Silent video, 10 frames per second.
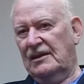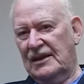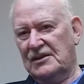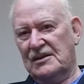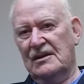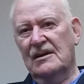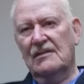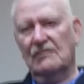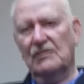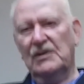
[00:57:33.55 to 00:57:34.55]
That's
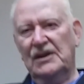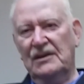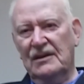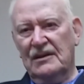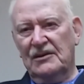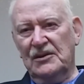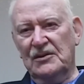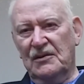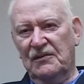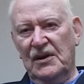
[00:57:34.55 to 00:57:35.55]

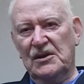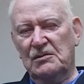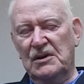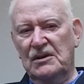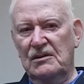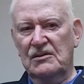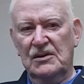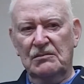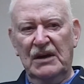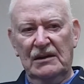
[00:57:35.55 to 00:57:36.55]
the phrase we
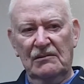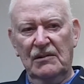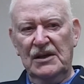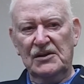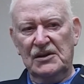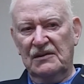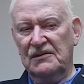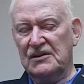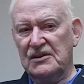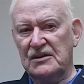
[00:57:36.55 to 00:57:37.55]
used about race
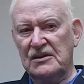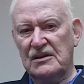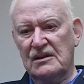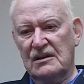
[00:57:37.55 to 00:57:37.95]
differences.